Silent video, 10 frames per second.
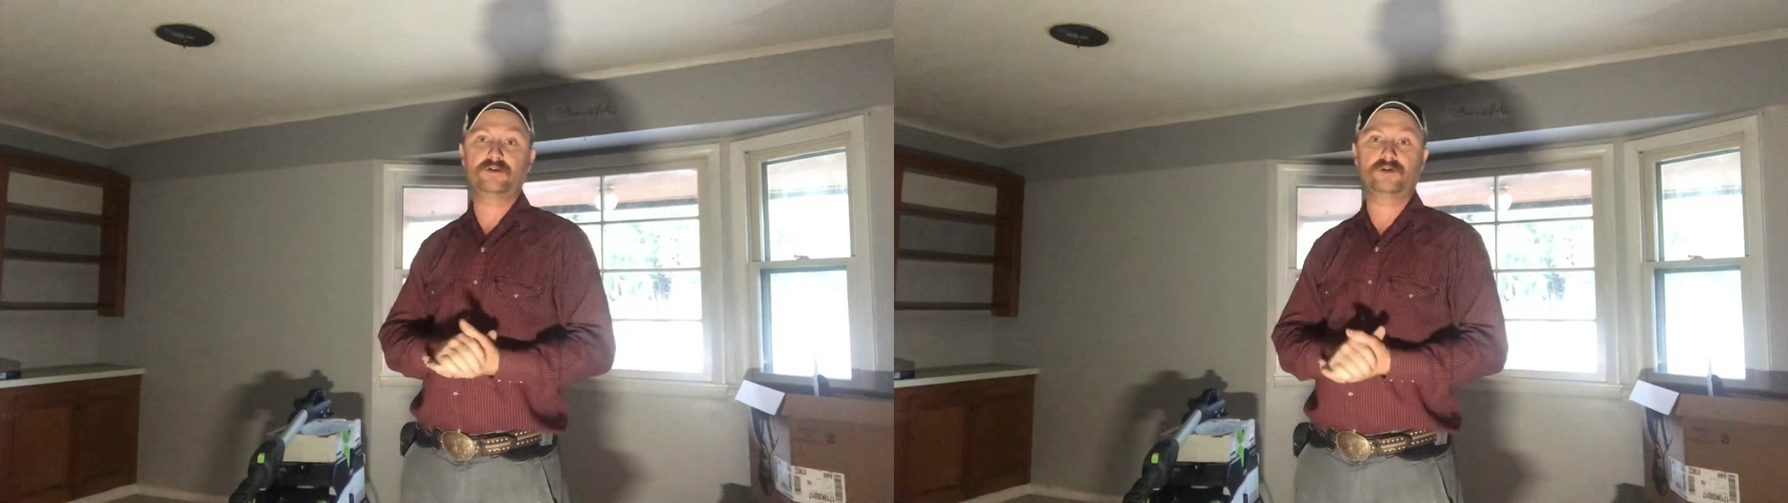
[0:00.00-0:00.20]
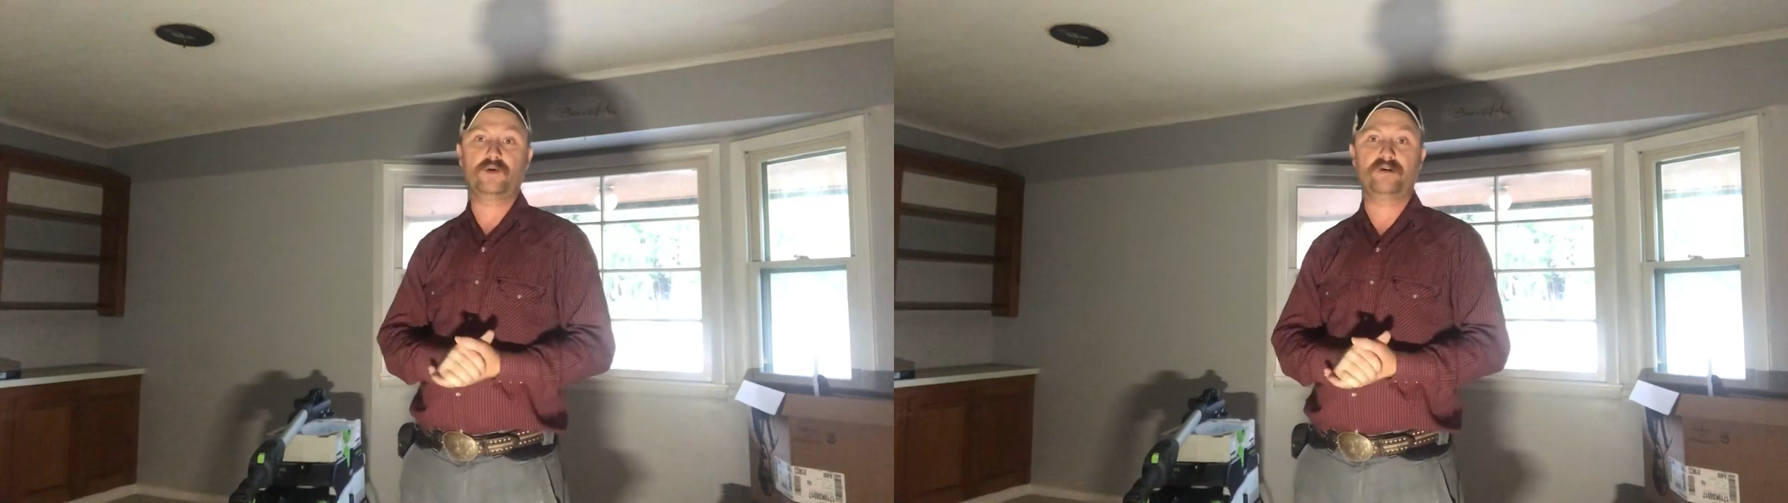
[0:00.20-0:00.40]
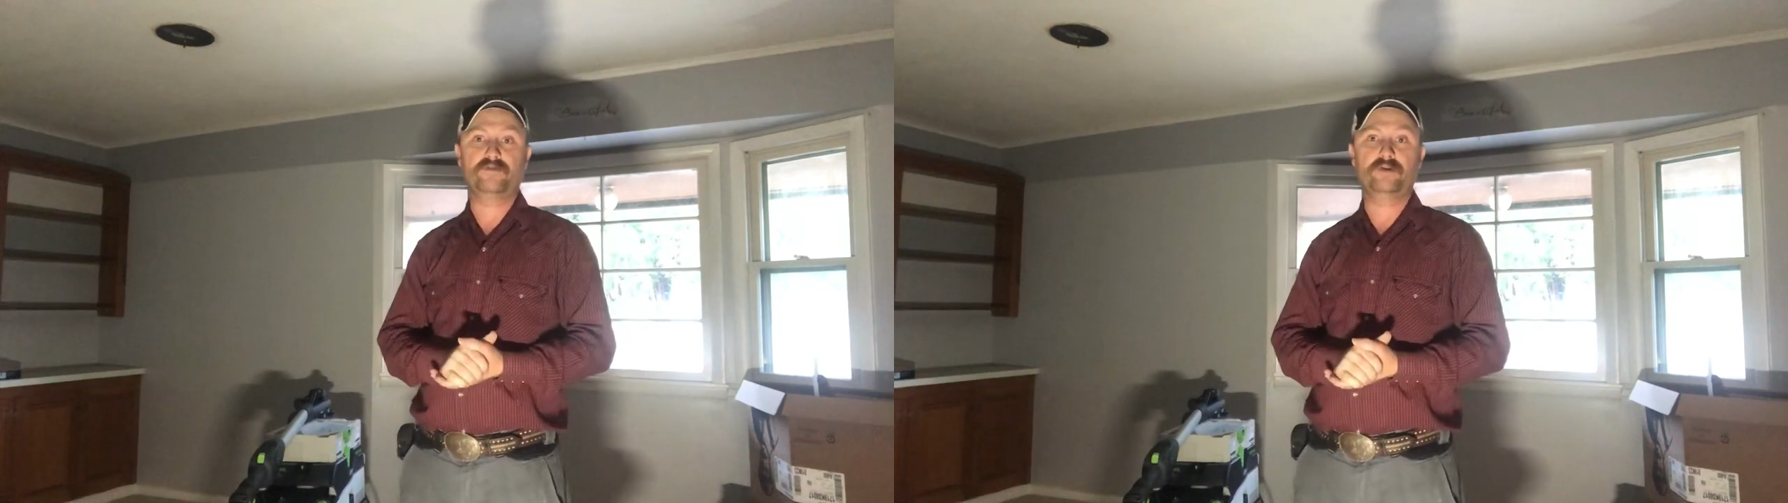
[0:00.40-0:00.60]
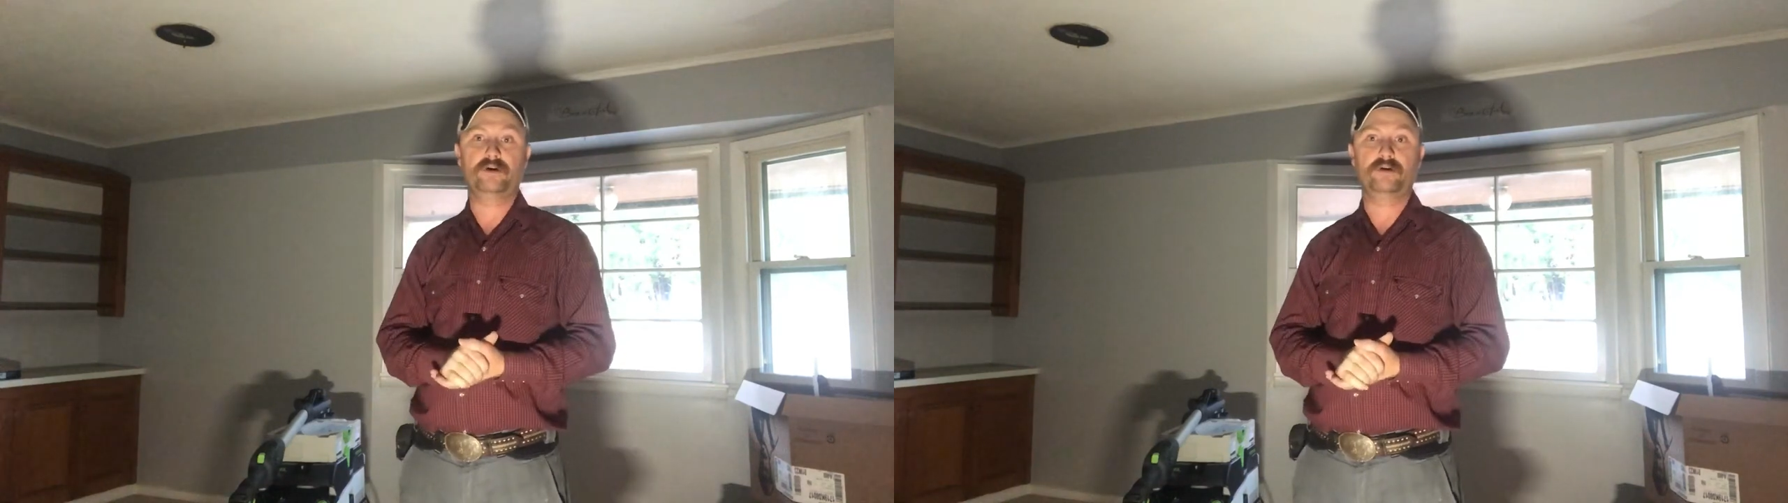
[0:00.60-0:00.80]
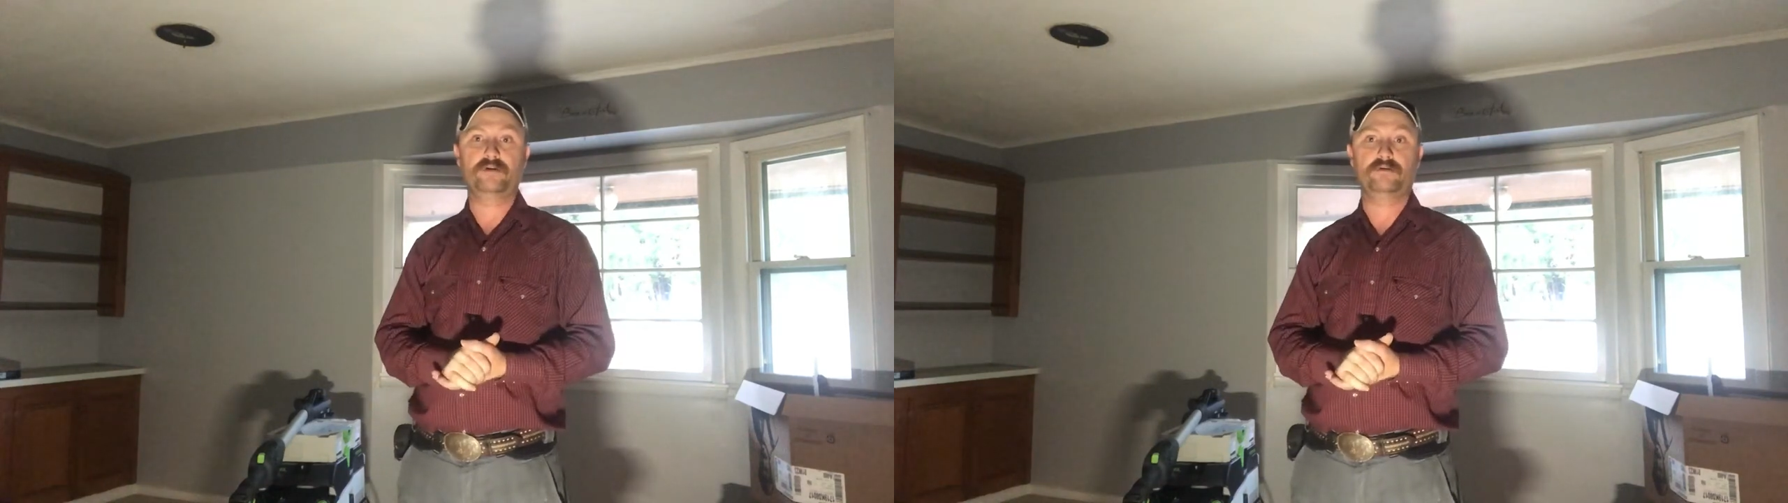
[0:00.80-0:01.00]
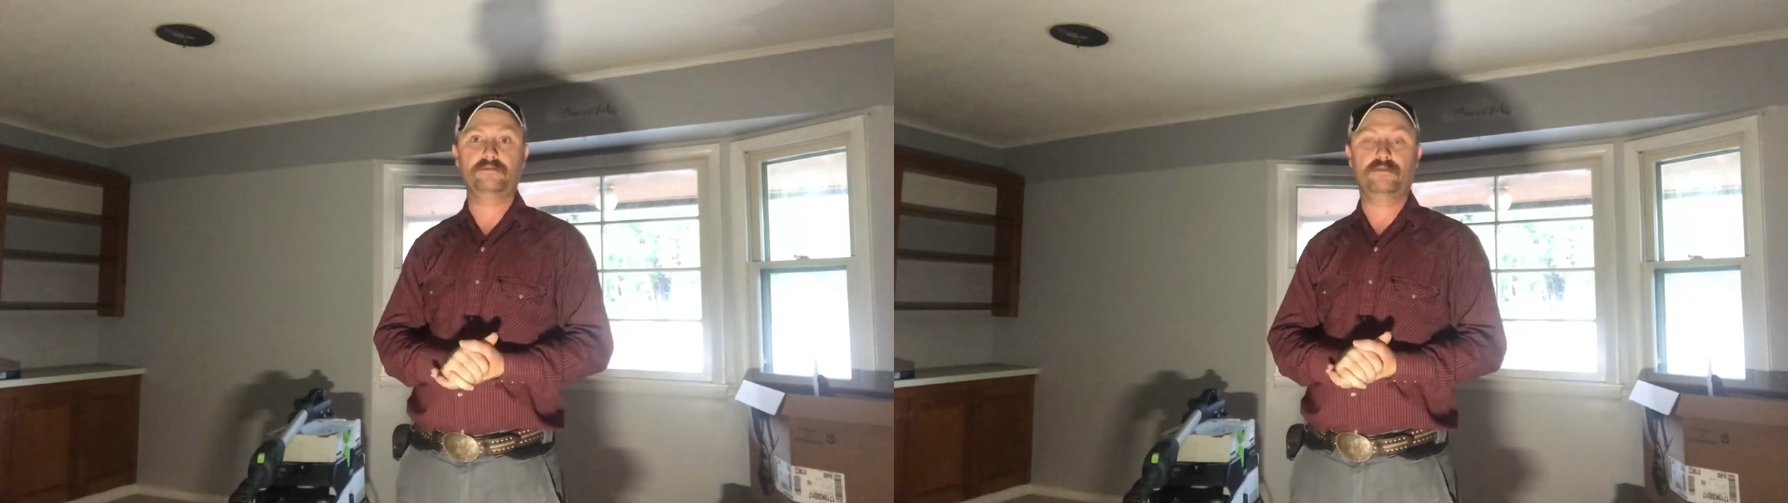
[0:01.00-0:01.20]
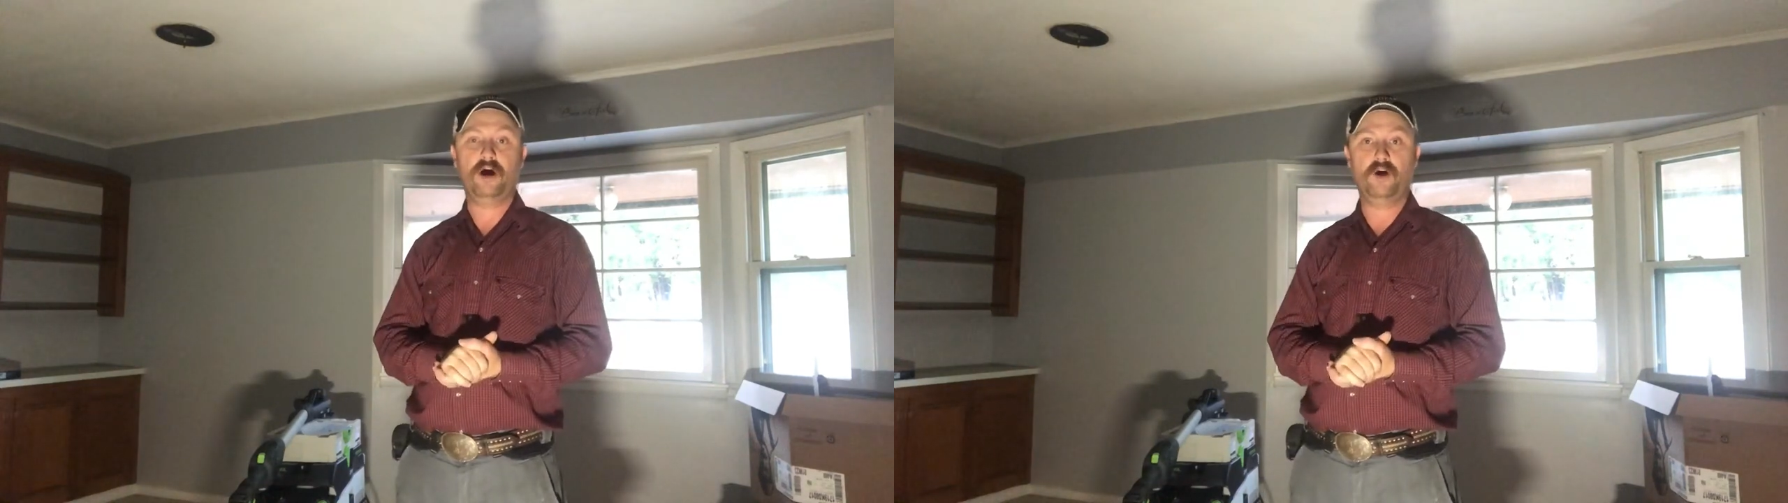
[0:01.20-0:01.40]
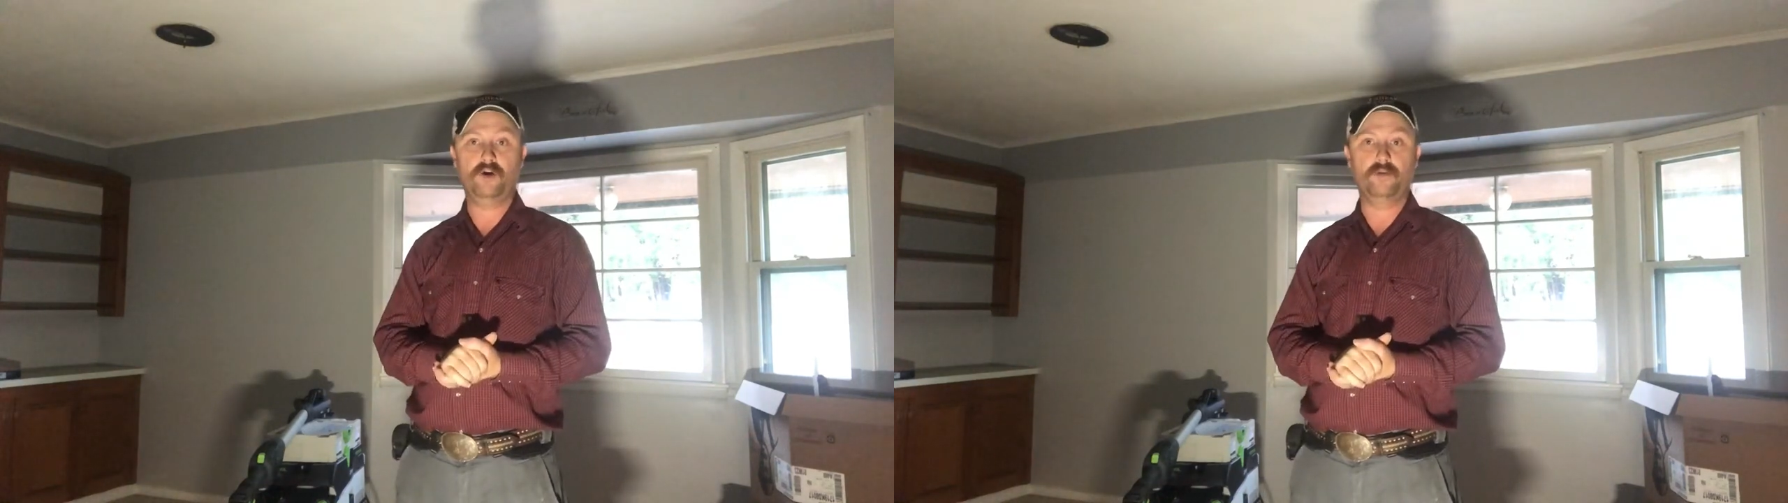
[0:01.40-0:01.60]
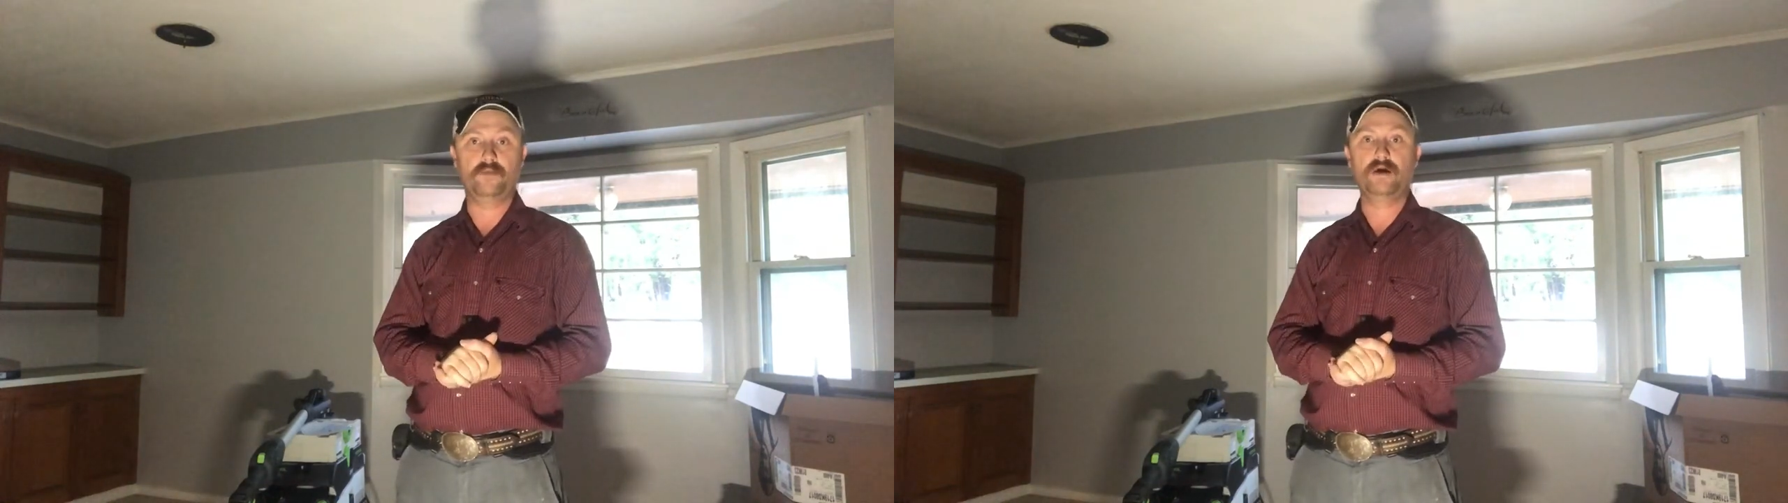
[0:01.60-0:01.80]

square foot home.